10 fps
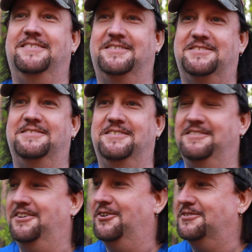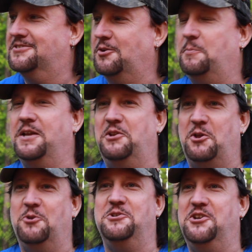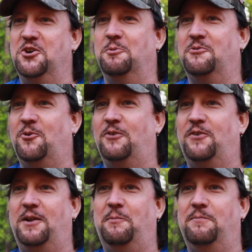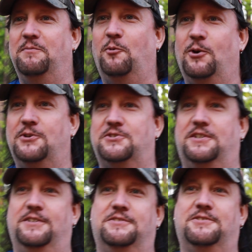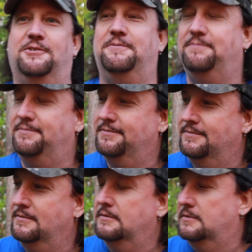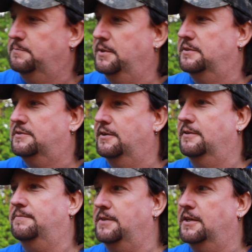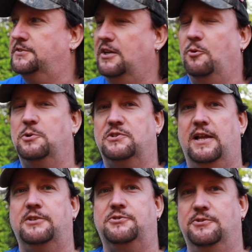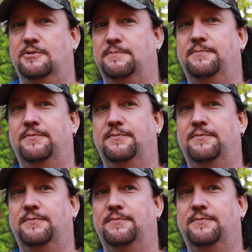It's it's going to be another year before I find morels again. So, but that's how it was last year.